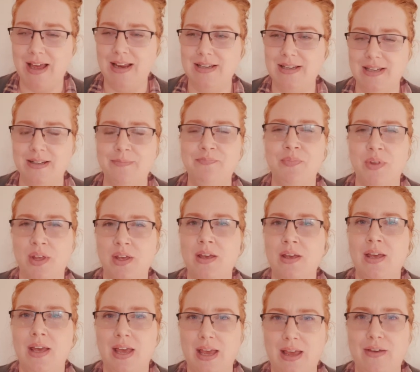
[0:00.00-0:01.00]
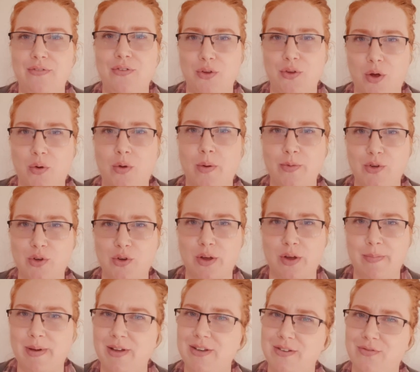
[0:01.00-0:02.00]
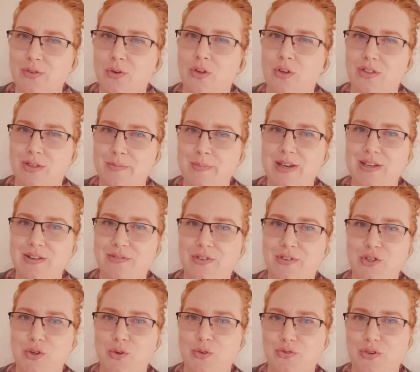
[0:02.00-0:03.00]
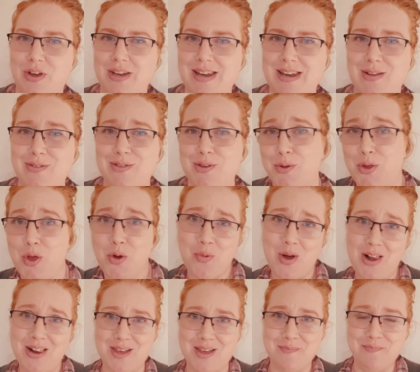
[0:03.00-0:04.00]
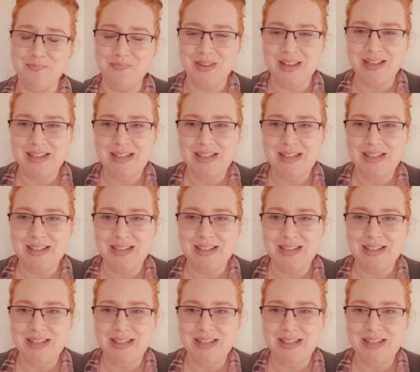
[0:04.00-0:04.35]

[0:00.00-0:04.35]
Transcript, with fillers: And if you know what I'm talking about, you've all got the mental visuals right now, so you're welcome.